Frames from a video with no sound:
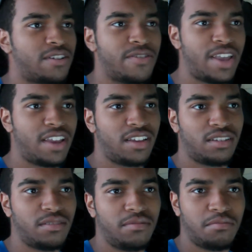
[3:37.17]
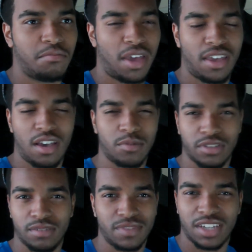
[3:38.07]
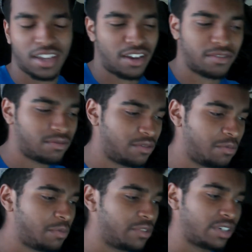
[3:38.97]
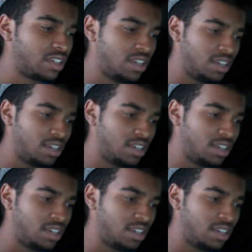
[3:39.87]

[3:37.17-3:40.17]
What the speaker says: creating mayhem or something. I can't remember it.